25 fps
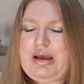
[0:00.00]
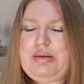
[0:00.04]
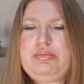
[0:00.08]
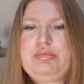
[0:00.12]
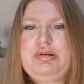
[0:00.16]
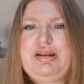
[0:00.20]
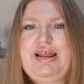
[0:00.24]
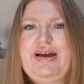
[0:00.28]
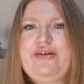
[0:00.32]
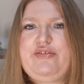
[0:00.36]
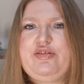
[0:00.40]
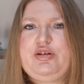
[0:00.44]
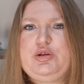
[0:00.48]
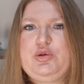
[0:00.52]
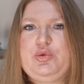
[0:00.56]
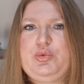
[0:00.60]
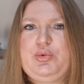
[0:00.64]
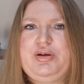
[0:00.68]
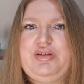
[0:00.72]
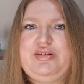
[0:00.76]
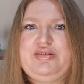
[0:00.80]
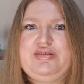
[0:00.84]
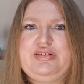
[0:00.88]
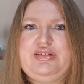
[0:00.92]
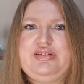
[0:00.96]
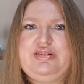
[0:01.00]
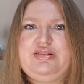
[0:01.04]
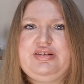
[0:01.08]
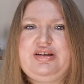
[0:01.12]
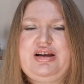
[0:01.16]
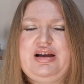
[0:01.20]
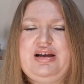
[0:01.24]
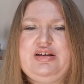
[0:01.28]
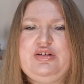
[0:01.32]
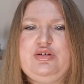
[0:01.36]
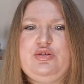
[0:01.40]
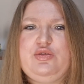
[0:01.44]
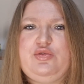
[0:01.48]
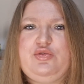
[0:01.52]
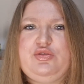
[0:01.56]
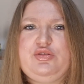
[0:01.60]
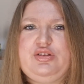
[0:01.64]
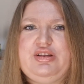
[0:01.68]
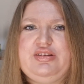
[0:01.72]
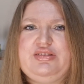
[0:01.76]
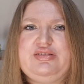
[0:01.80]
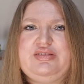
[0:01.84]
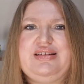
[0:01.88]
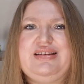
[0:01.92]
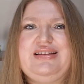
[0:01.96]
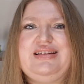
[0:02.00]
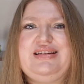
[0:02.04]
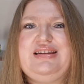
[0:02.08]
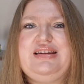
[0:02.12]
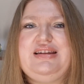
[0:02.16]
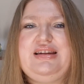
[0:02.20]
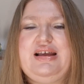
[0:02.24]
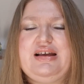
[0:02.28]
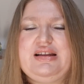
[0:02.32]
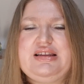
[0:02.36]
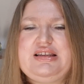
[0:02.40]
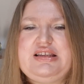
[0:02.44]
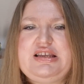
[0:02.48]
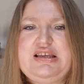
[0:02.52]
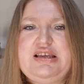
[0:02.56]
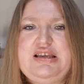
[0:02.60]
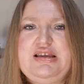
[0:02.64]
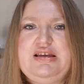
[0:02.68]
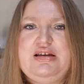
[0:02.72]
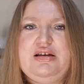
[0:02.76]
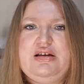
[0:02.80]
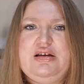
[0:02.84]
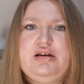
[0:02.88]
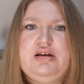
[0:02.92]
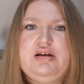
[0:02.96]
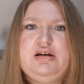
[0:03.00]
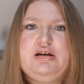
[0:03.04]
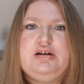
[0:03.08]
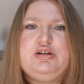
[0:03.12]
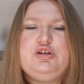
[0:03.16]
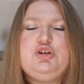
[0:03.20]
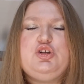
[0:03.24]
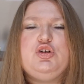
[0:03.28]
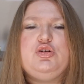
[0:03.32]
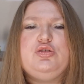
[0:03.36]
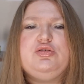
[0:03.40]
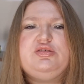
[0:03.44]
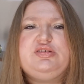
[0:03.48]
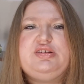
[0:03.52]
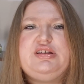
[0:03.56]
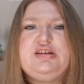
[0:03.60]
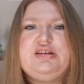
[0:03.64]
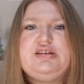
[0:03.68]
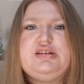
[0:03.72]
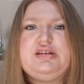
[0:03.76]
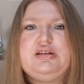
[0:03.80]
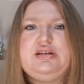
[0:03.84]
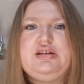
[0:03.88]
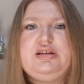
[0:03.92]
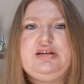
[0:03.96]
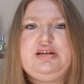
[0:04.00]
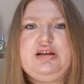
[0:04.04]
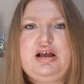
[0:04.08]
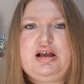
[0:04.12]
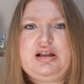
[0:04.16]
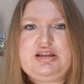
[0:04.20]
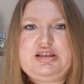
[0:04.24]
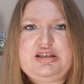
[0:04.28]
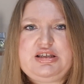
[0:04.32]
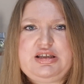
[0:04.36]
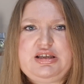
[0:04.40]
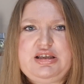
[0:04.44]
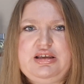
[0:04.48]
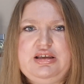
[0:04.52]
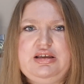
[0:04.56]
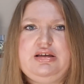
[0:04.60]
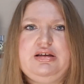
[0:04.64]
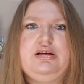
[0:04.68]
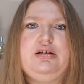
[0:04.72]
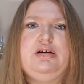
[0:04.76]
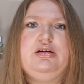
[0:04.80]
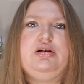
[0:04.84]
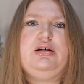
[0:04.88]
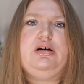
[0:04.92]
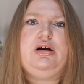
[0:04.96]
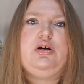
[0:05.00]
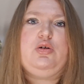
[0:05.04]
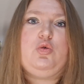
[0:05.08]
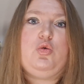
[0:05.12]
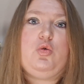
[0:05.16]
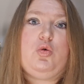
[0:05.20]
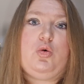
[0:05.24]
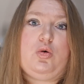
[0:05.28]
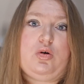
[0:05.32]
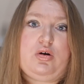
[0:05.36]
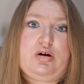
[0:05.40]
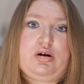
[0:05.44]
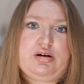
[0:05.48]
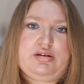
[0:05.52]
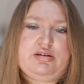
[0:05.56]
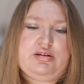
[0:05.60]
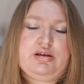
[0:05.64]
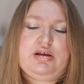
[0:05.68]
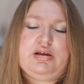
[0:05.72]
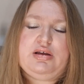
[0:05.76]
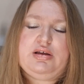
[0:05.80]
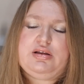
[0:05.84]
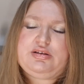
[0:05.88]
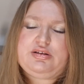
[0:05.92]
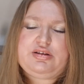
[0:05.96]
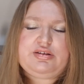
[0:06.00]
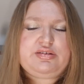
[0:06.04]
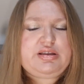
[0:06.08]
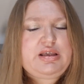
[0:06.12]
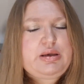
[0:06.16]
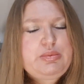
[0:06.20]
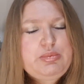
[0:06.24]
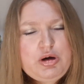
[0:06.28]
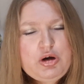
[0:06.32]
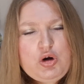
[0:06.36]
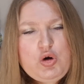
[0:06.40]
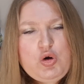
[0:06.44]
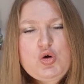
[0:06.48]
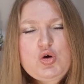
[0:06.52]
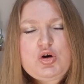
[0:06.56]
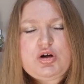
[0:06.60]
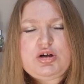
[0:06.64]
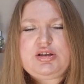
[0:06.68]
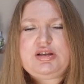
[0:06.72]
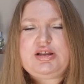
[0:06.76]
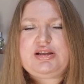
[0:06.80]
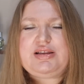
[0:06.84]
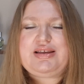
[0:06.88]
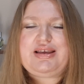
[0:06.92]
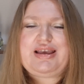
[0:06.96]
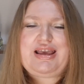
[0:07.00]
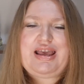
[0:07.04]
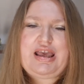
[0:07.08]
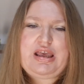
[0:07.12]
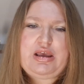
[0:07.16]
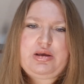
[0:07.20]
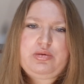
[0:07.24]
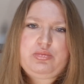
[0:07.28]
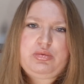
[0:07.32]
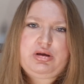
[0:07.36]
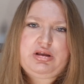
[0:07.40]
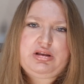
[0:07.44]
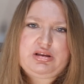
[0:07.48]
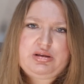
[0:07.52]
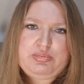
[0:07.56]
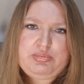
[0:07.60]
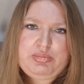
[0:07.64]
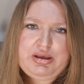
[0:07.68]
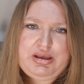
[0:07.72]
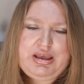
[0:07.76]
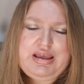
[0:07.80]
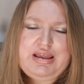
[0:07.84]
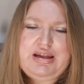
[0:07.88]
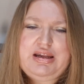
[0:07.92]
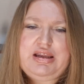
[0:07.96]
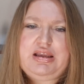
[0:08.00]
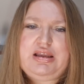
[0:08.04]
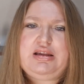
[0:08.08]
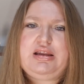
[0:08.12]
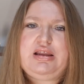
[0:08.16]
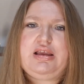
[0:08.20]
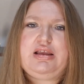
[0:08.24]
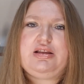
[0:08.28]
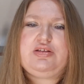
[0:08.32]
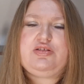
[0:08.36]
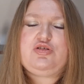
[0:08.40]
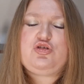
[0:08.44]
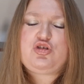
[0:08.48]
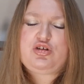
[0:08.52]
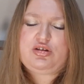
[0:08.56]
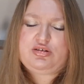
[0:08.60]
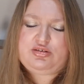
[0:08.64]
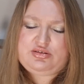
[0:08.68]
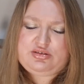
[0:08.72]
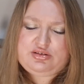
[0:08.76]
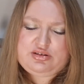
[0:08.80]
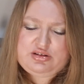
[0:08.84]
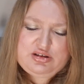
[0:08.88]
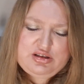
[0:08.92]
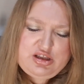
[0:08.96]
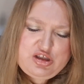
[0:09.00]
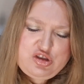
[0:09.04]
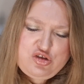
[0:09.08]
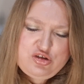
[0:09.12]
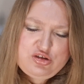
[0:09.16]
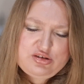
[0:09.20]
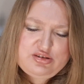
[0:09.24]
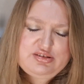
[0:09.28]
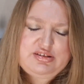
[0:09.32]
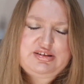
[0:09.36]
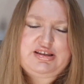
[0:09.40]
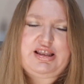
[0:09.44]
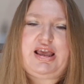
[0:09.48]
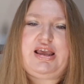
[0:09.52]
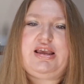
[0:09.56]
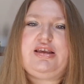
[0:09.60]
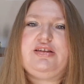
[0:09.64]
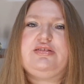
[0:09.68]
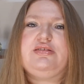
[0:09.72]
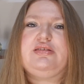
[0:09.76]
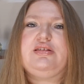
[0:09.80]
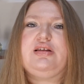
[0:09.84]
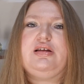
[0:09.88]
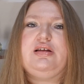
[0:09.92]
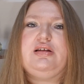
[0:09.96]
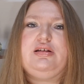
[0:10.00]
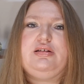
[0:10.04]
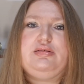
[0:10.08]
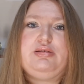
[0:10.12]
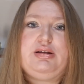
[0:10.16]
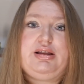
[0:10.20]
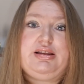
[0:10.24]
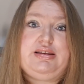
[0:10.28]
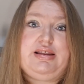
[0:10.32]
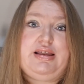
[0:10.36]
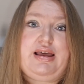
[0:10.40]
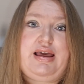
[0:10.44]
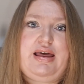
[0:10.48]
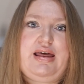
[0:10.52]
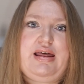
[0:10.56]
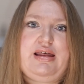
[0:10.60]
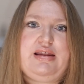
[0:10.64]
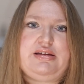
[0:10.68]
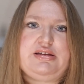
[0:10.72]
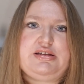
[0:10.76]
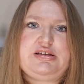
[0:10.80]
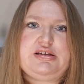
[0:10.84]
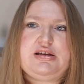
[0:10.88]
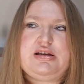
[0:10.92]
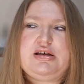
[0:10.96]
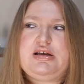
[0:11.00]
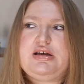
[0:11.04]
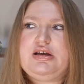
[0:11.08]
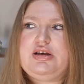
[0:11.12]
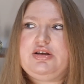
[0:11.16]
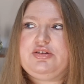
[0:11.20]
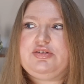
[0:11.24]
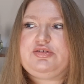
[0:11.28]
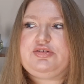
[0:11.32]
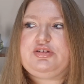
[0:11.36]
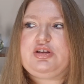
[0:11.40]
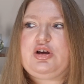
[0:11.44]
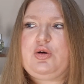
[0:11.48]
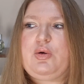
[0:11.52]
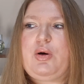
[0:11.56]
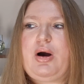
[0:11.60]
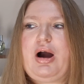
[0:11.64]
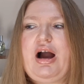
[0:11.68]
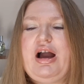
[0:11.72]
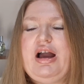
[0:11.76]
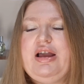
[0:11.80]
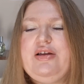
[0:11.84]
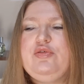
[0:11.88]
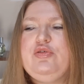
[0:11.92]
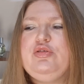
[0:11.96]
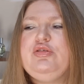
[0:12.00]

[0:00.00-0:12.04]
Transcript: left with this kind of this nutty, toasted nutty accord, the same accord that came in the beginning. It just stays at the end. So I